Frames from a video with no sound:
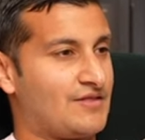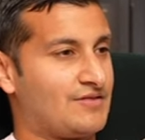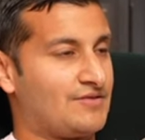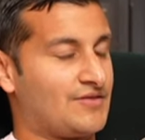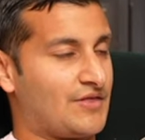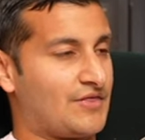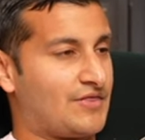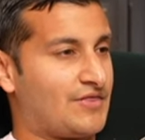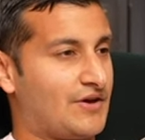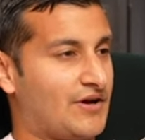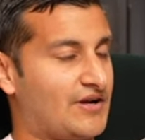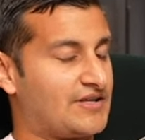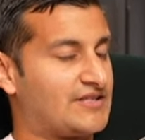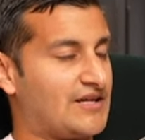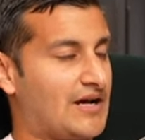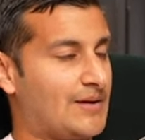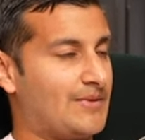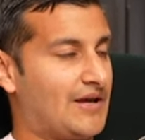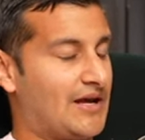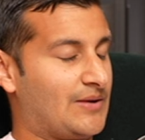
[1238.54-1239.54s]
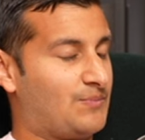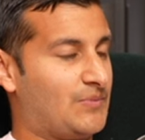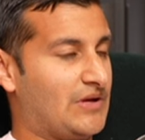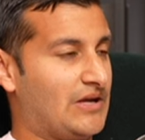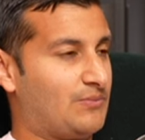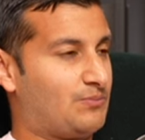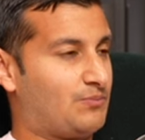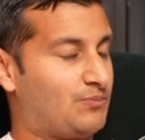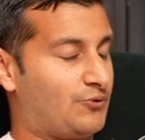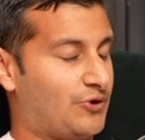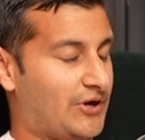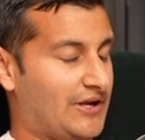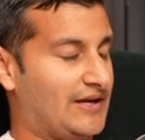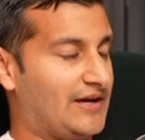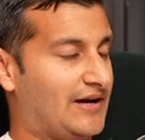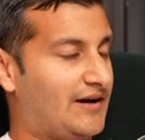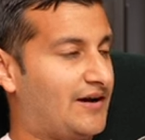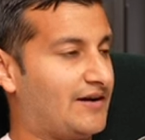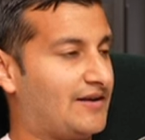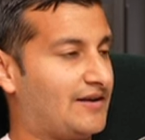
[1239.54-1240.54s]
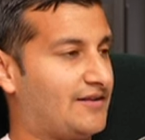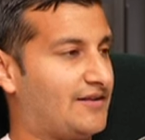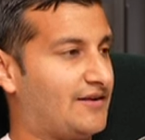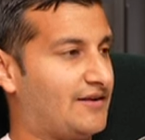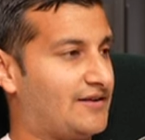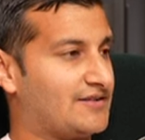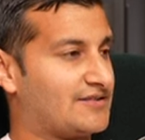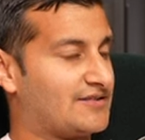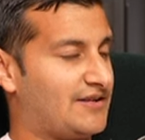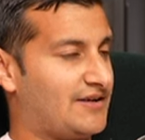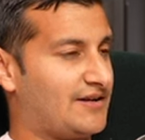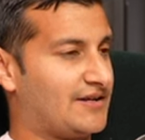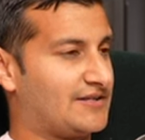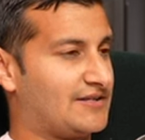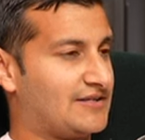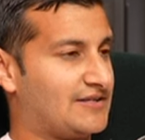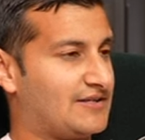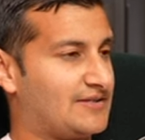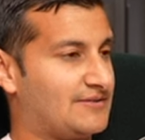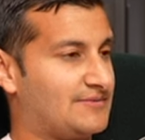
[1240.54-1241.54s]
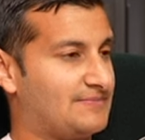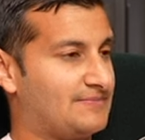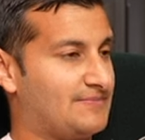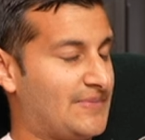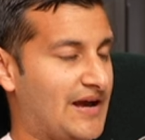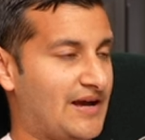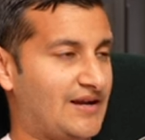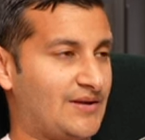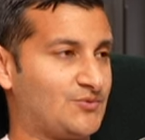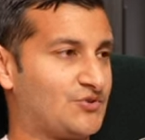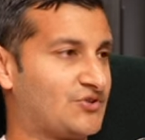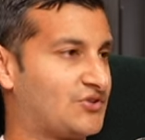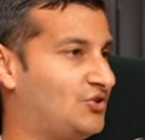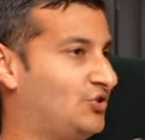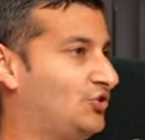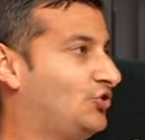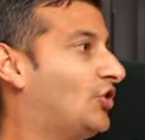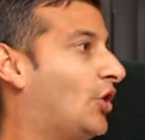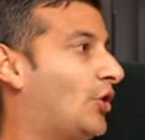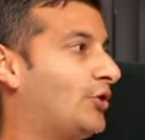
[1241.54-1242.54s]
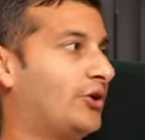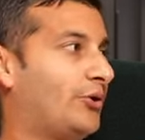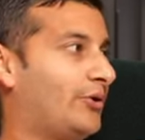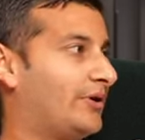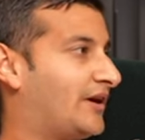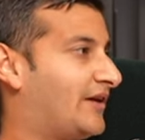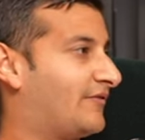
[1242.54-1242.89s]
the third time hit me pretty hard, and then I was like, man, I'm just yo-yoing.